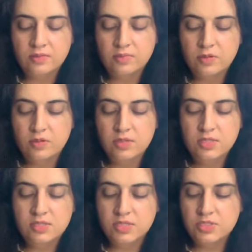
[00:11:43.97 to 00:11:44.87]
all
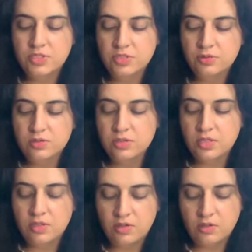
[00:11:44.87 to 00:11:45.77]
these issues and
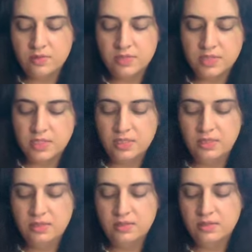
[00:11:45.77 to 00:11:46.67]
then all of a sudden,